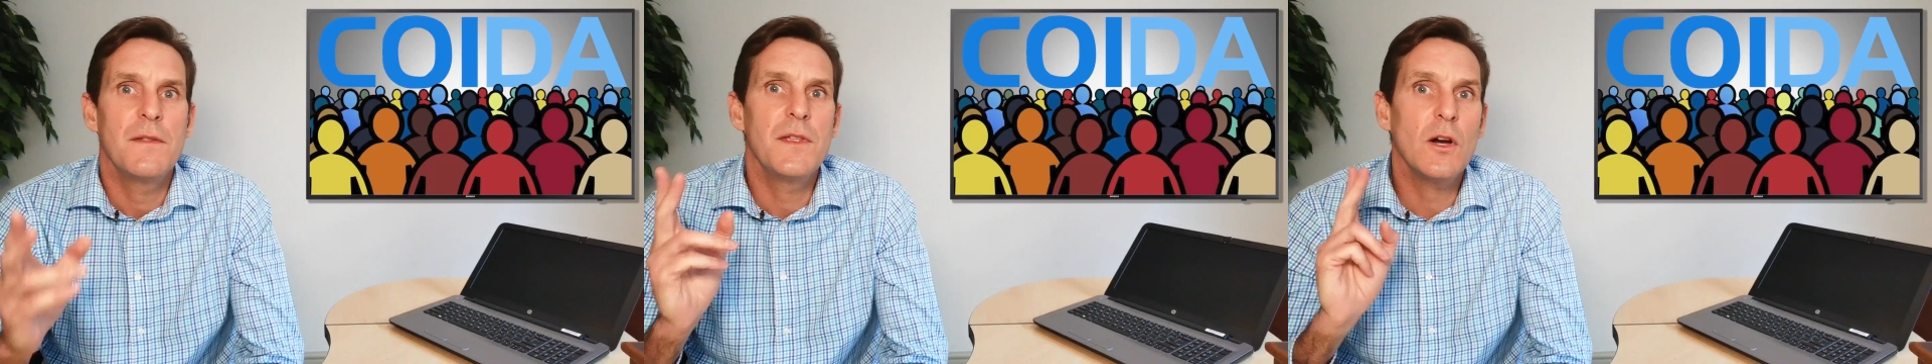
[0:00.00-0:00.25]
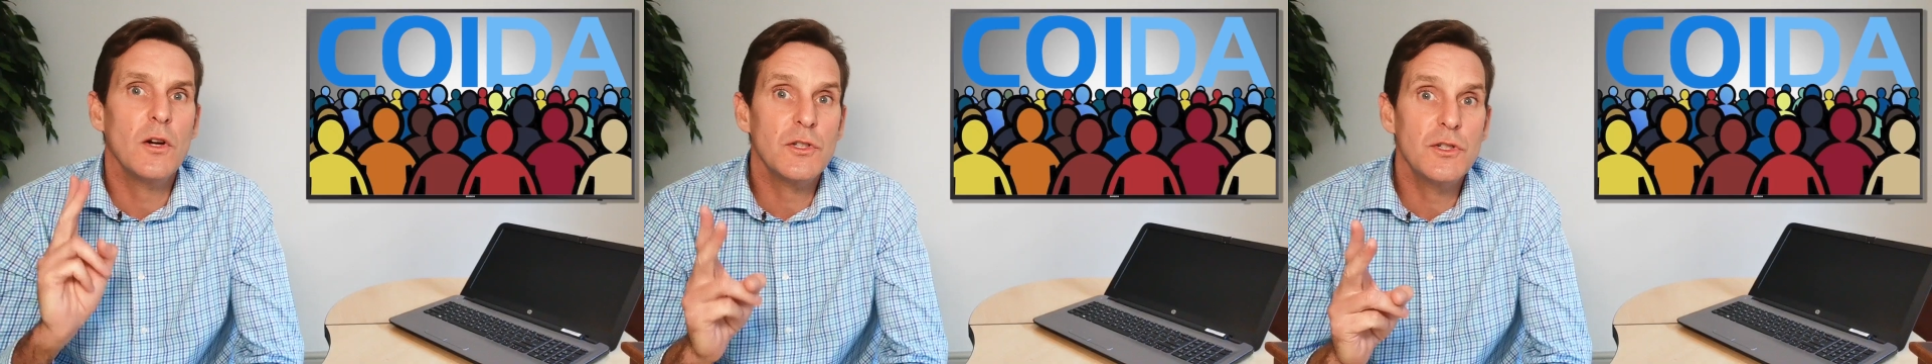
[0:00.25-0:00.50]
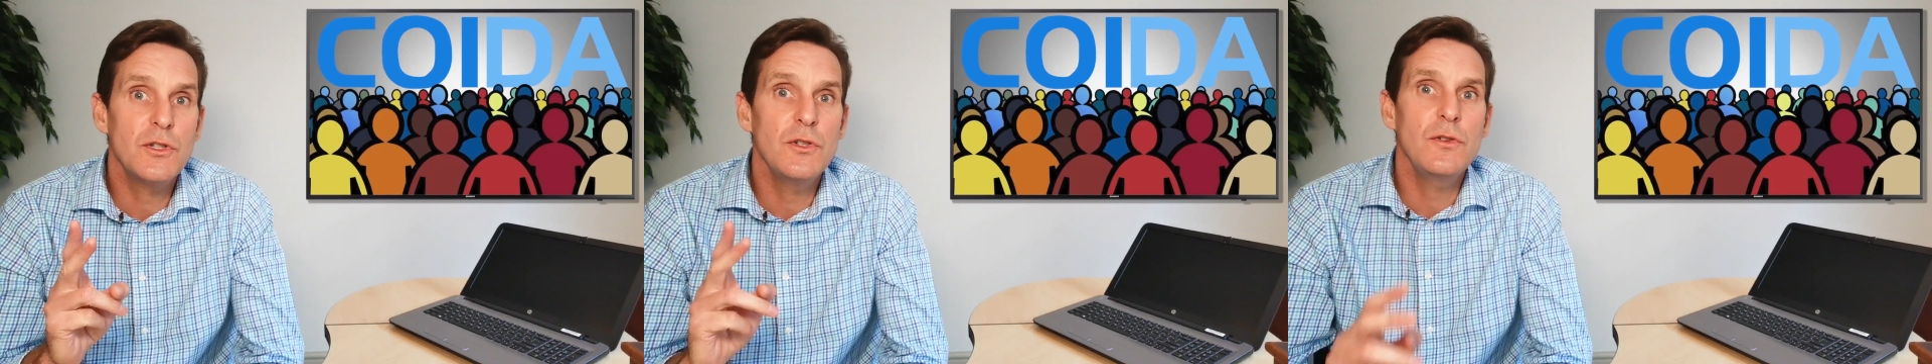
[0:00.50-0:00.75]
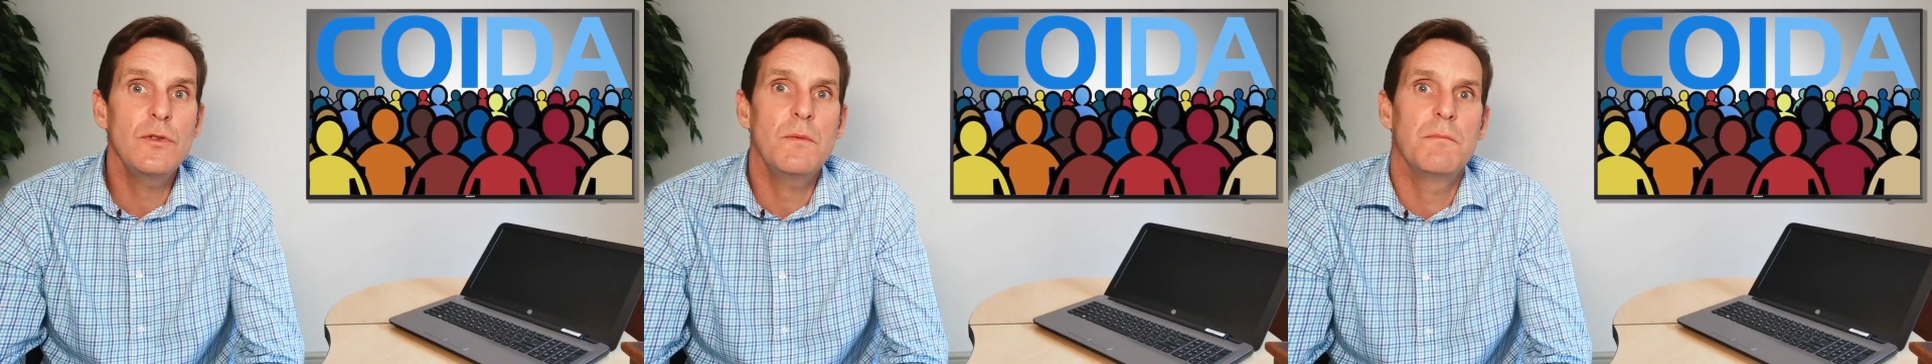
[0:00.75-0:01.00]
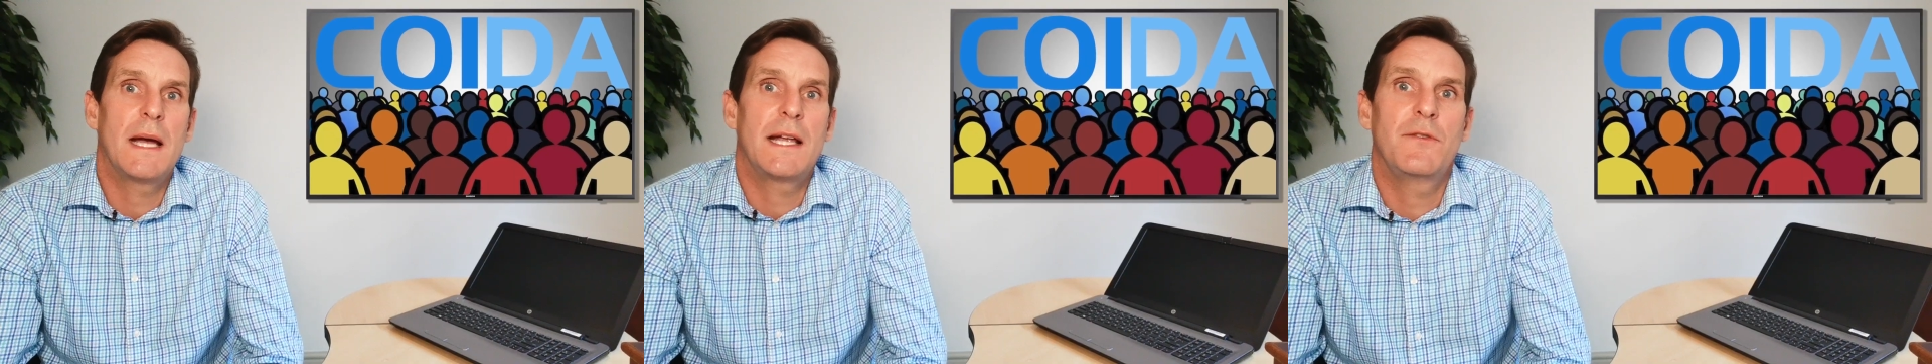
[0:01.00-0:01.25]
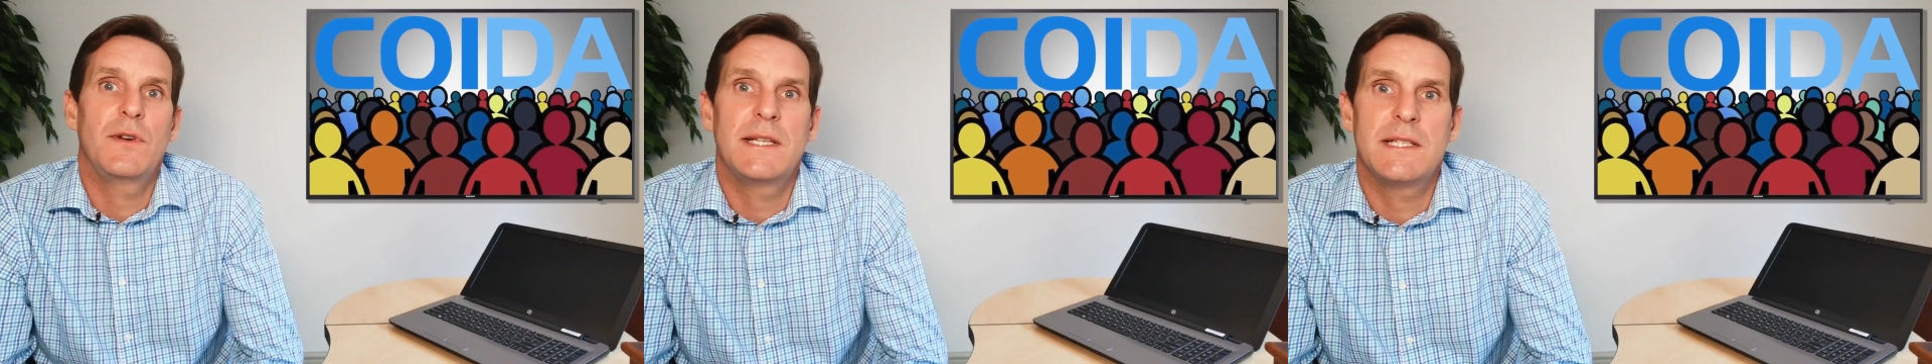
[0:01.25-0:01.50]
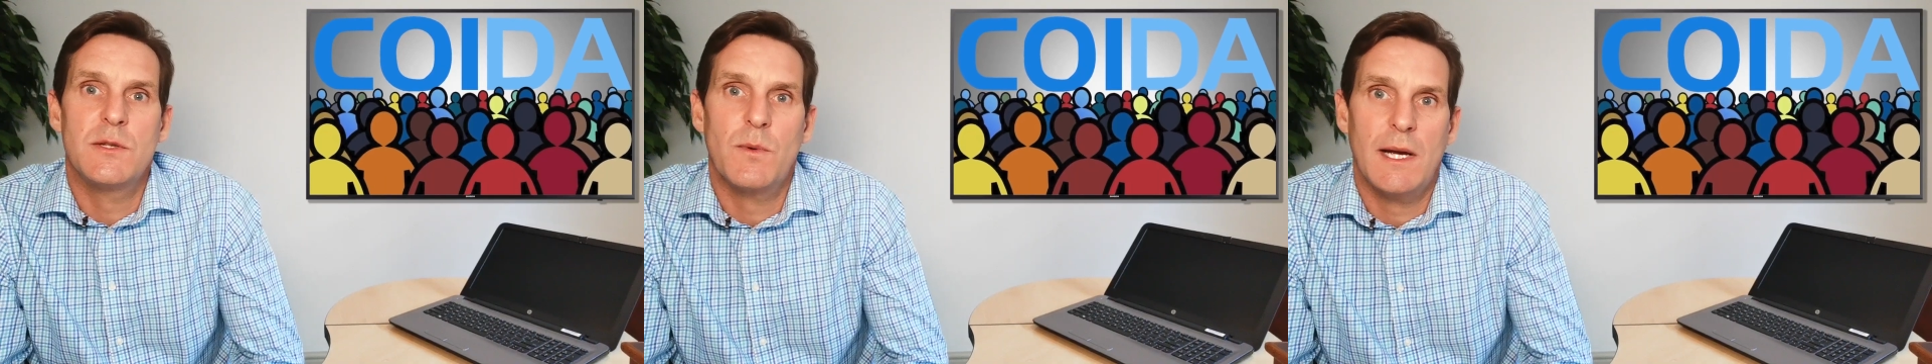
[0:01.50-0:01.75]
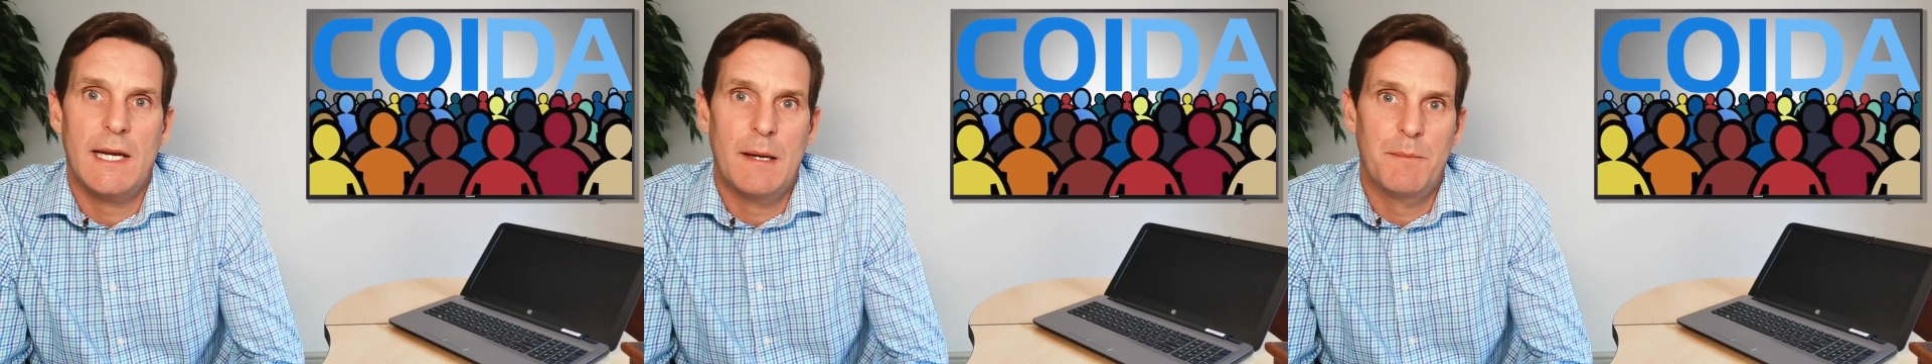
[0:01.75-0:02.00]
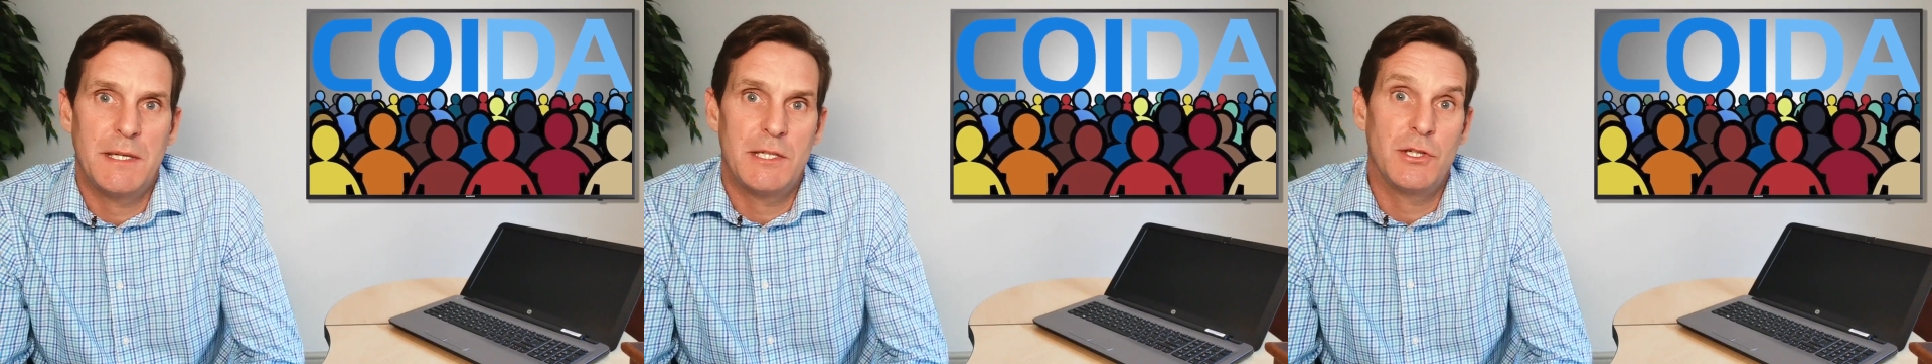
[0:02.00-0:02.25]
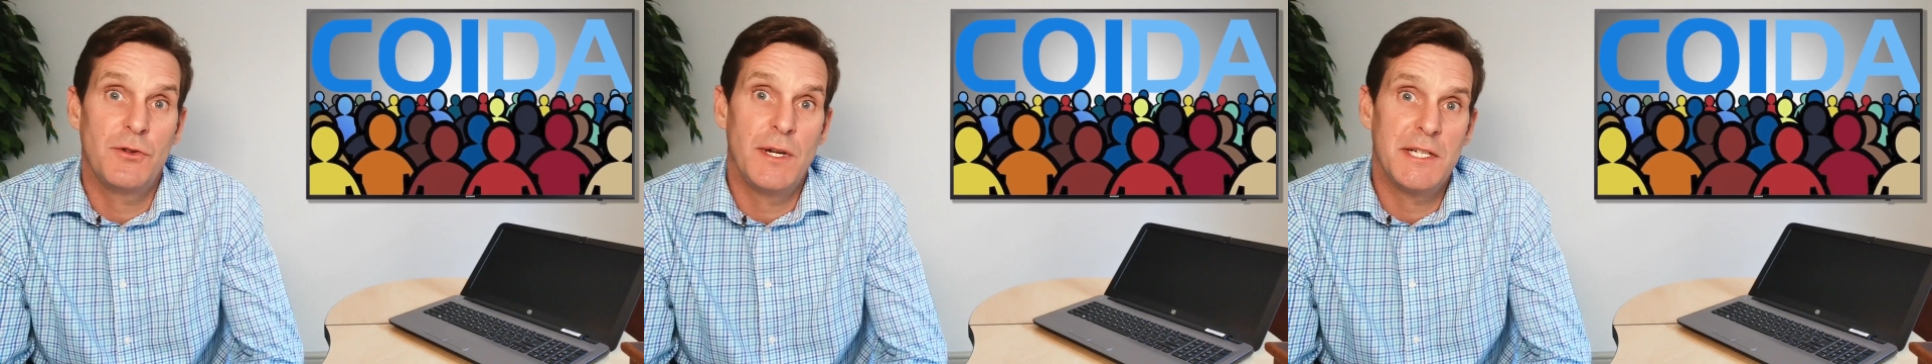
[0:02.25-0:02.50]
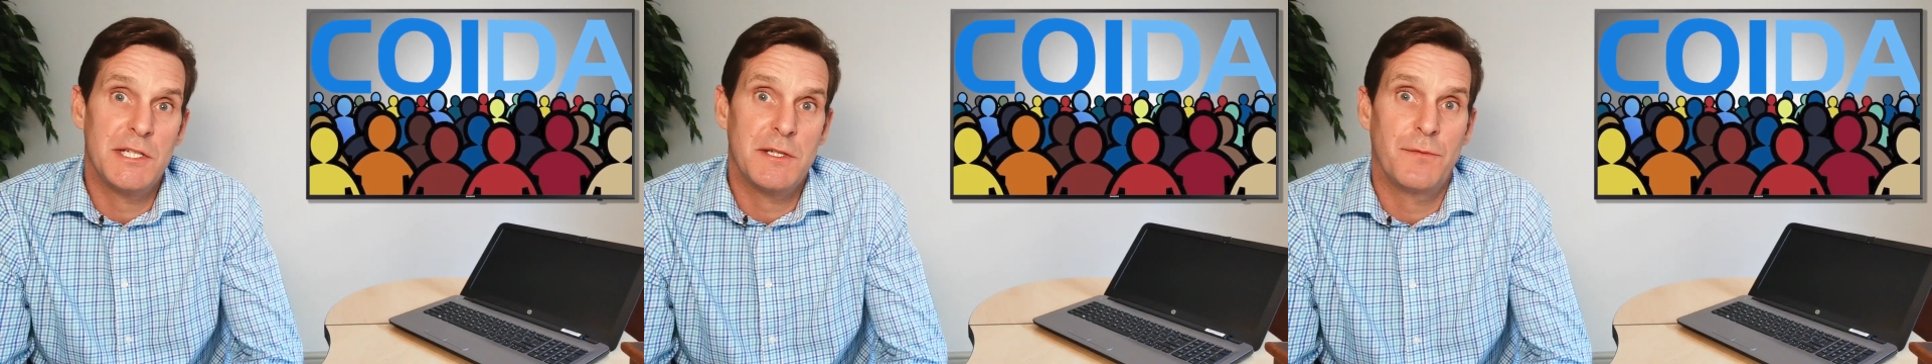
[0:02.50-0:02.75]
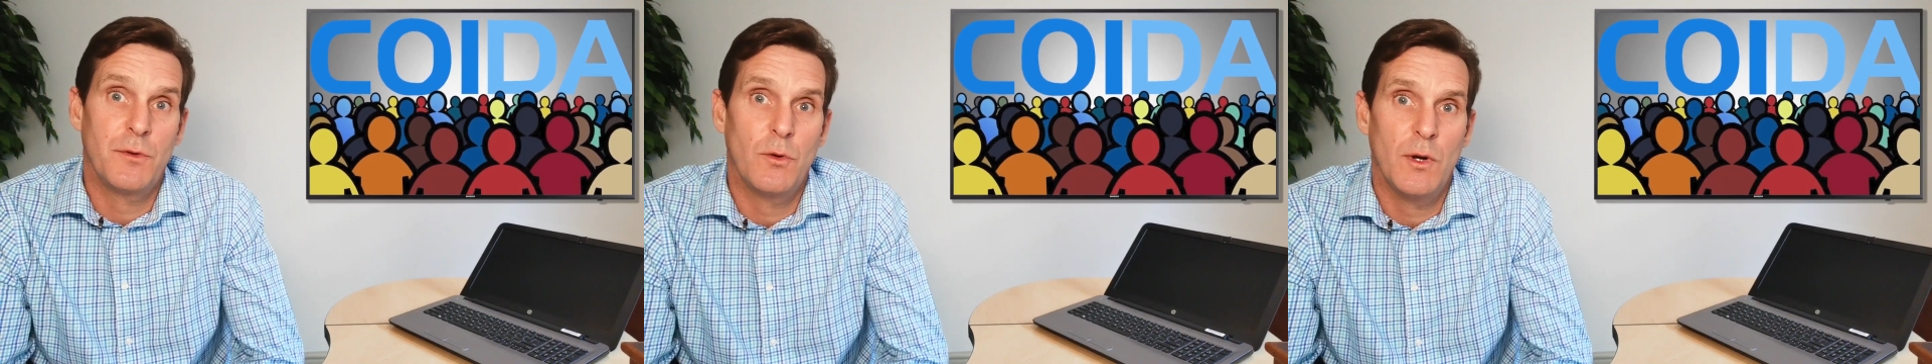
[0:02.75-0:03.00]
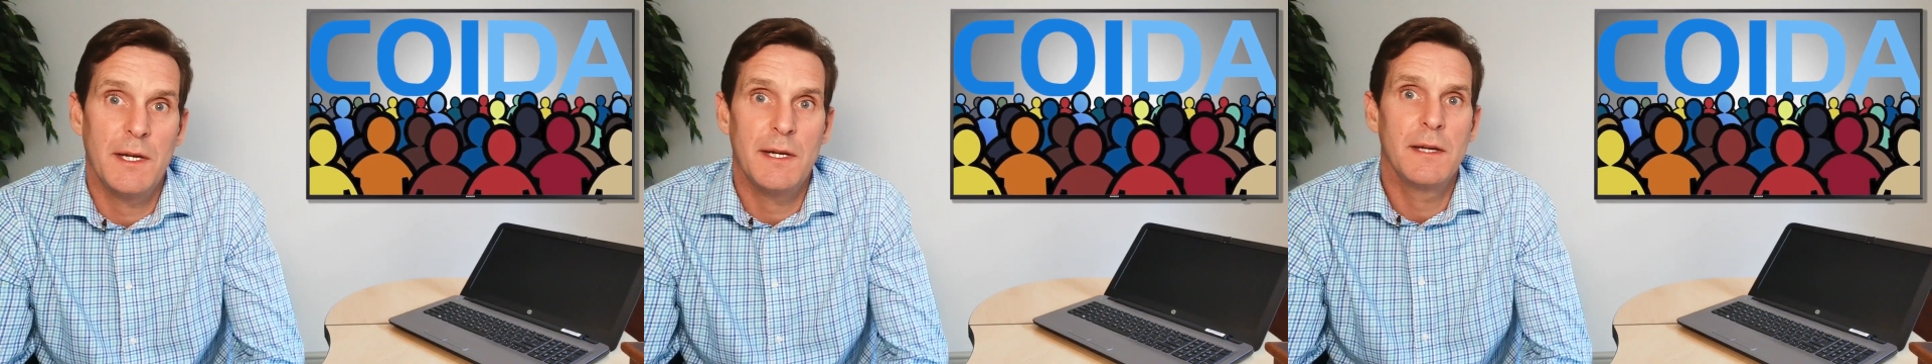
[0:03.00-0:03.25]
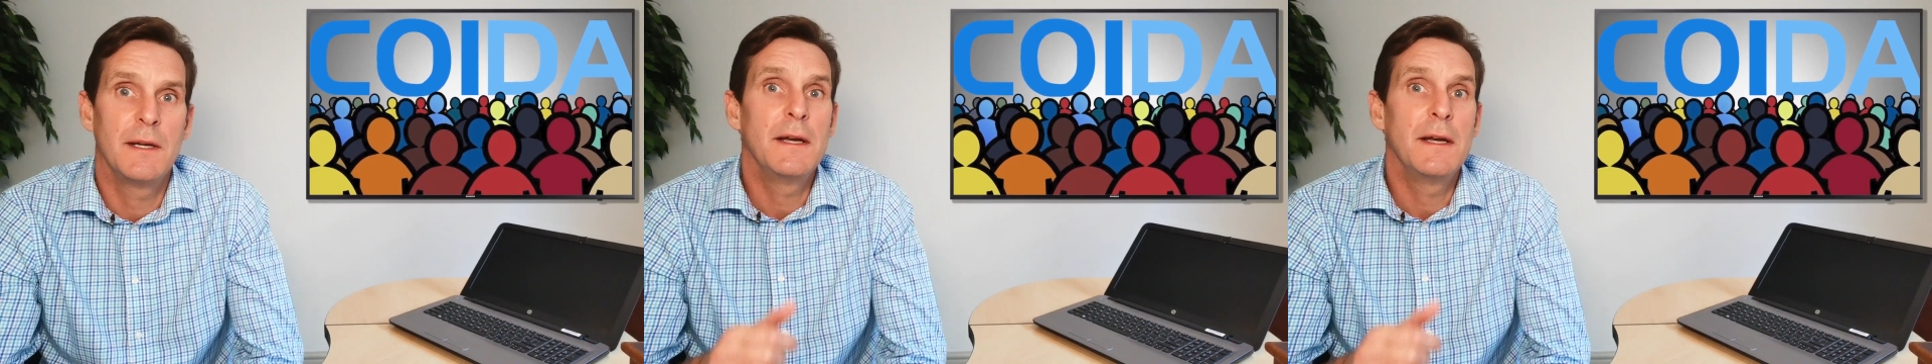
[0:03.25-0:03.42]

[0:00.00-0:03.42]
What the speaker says: There are two main reasons why companies should register for COID.